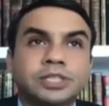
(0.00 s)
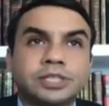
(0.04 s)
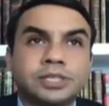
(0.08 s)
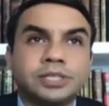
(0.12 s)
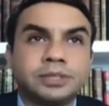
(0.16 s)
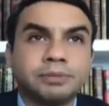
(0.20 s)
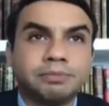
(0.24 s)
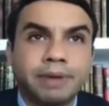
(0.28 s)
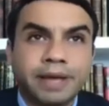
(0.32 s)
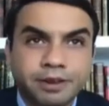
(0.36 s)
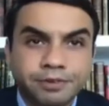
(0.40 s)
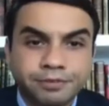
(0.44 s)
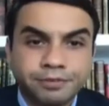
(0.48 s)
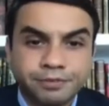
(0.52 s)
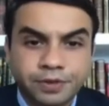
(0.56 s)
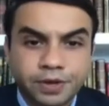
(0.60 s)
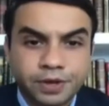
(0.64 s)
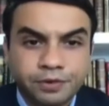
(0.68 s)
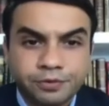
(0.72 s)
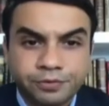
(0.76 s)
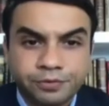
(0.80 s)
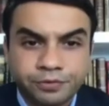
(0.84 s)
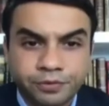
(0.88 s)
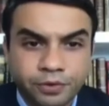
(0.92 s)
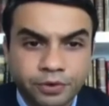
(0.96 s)
is a
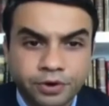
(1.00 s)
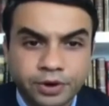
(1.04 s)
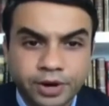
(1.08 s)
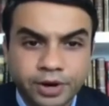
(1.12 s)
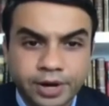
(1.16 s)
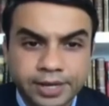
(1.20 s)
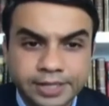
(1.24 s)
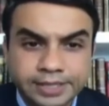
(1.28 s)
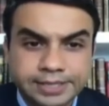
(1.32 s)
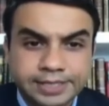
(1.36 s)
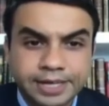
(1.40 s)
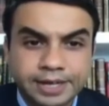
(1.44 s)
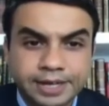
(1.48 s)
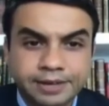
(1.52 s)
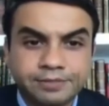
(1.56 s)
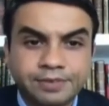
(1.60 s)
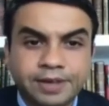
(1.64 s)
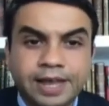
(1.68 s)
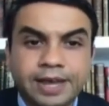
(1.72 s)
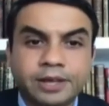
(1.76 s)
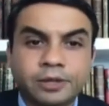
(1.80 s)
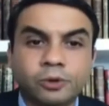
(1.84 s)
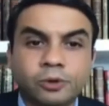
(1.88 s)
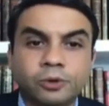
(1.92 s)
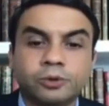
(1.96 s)
benefit for real estate
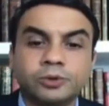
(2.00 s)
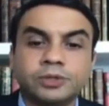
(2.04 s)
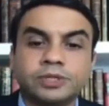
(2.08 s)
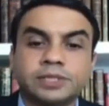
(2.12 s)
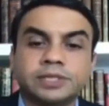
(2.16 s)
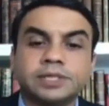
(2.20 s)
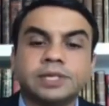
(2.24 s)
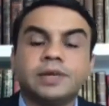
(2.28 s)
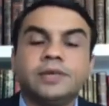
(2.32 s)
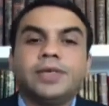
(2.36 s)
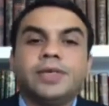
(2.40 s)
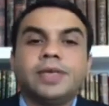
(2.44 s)
values